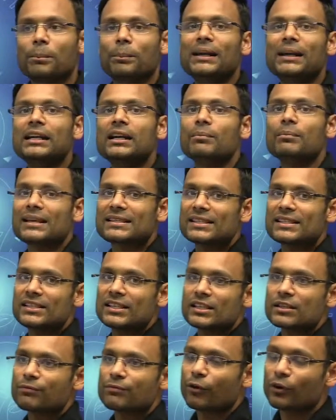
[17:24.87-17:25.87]
pinned
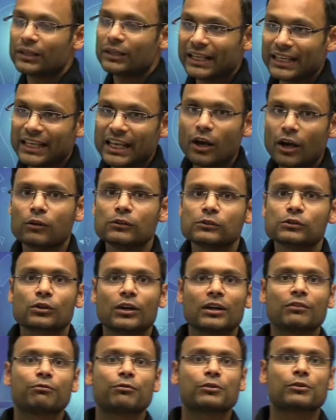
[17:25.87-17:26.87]
messages for DA also
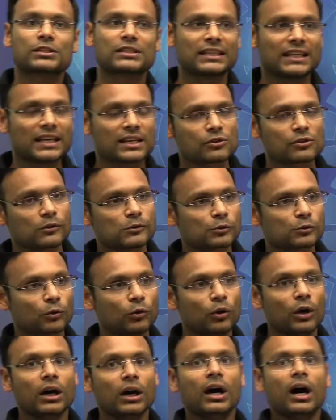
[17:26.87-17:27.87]
and for CS
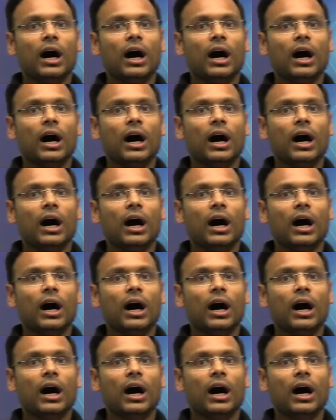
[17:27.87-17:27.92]
also.